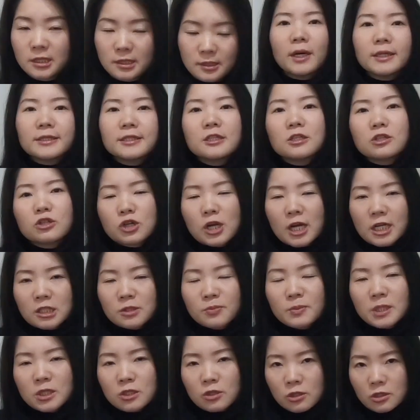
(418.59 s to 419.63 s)
What
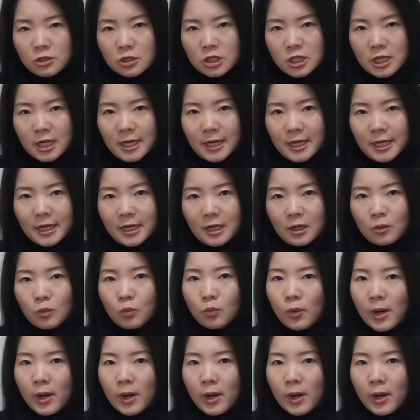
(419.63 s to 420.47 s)
attracts me to Australia?